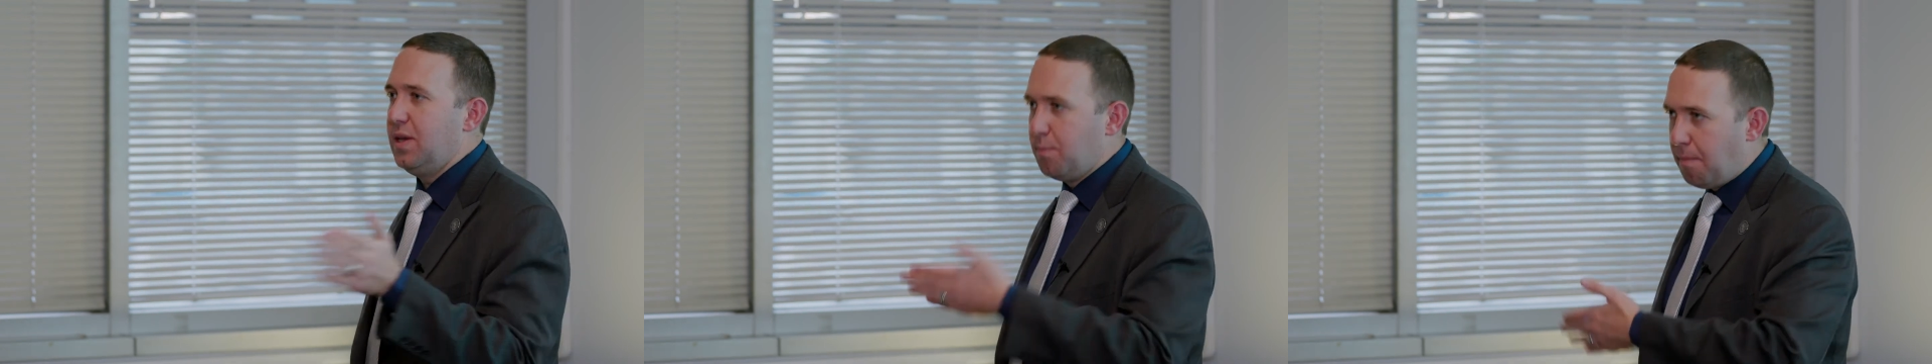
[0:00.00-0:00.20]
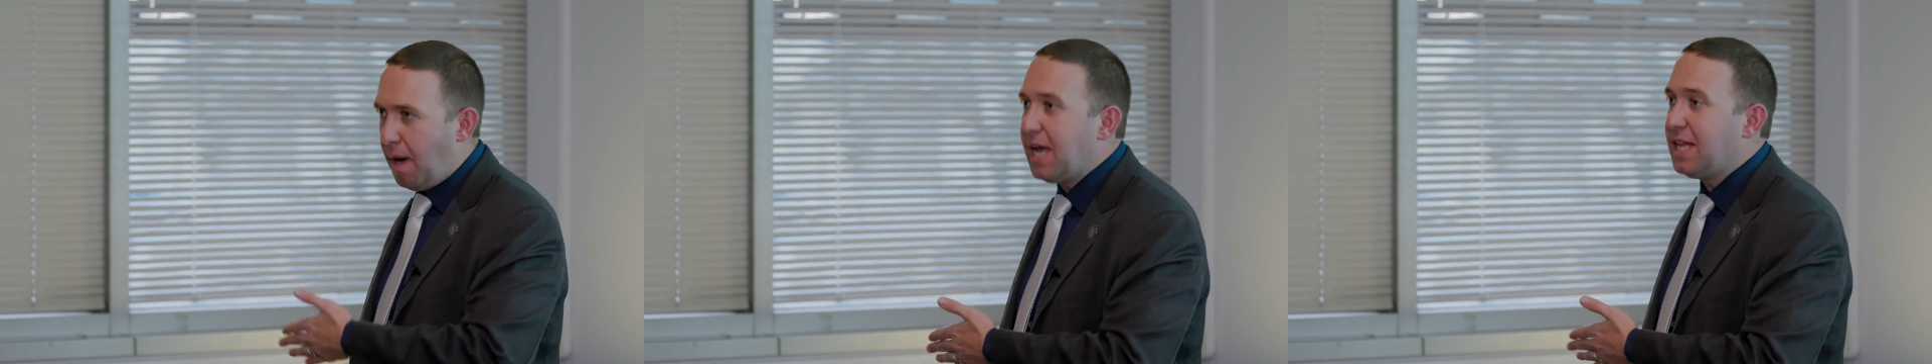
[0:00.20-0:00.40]

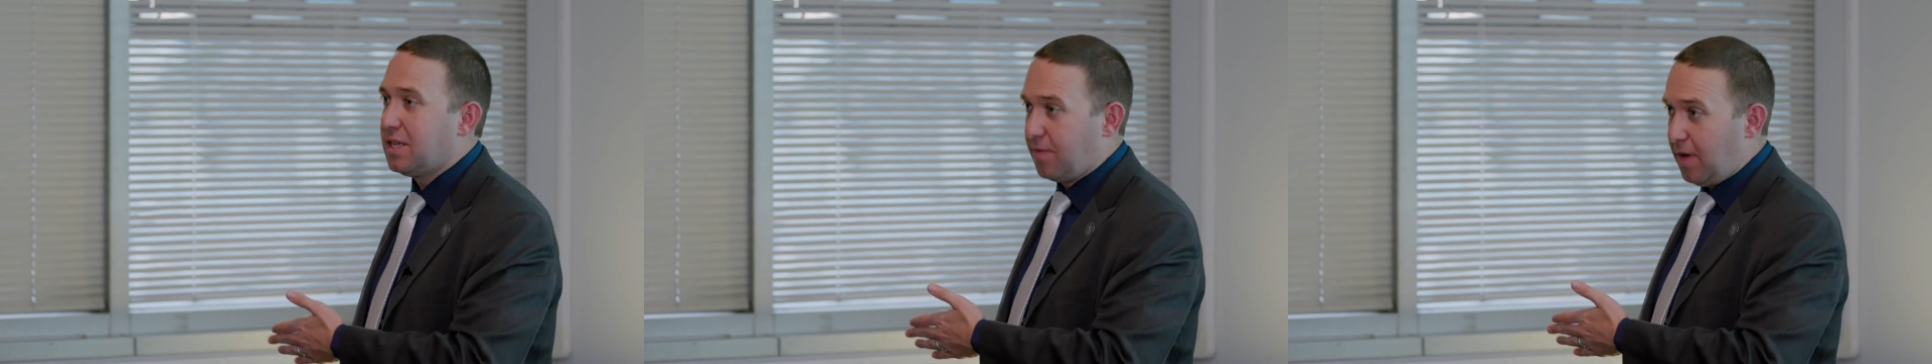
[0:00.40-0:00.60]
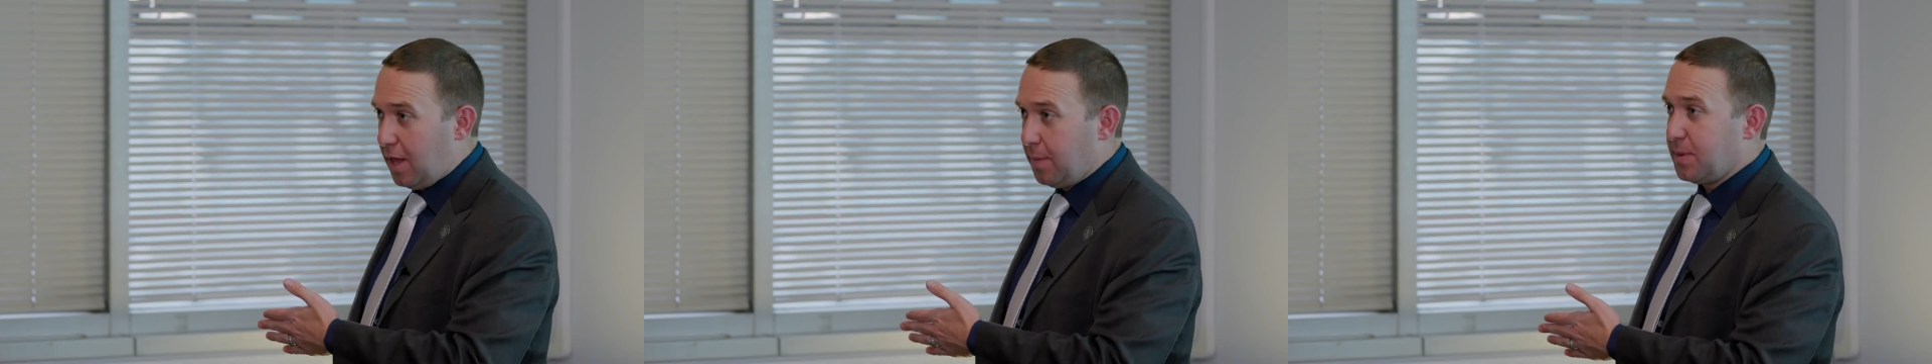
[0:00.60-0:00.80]
might
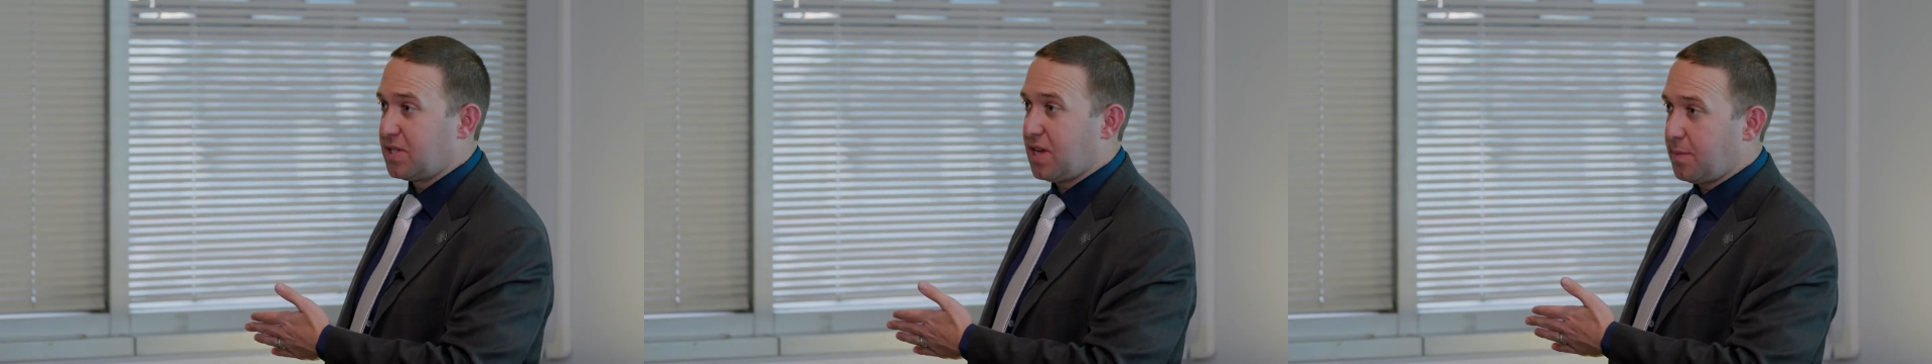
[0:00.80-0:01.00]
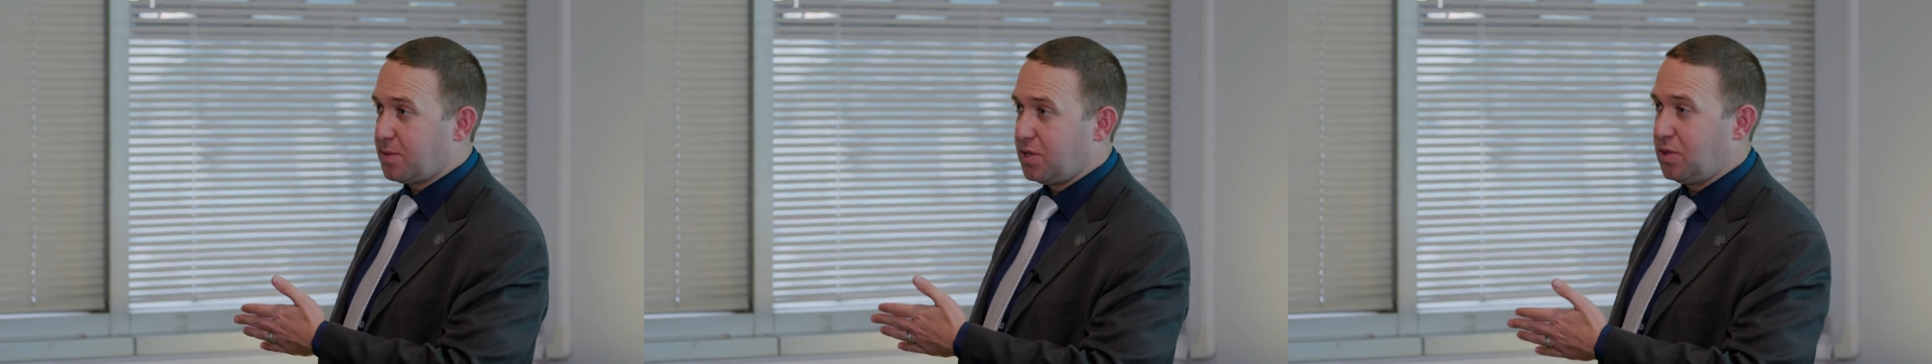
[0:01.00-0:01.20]
develop a
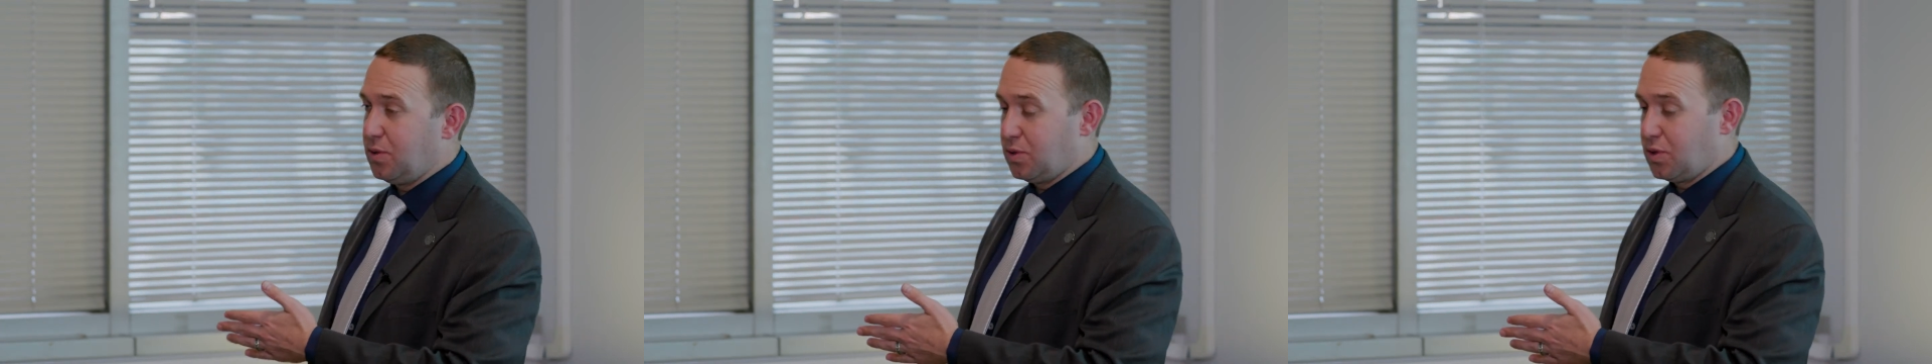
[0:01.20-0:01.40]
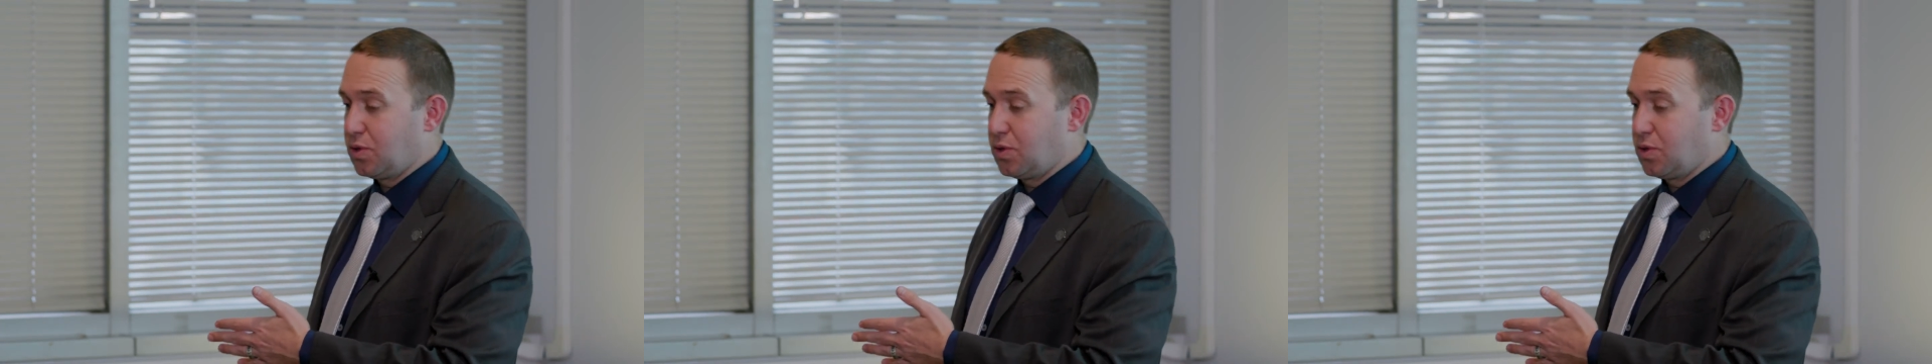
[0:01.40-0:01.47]
substance use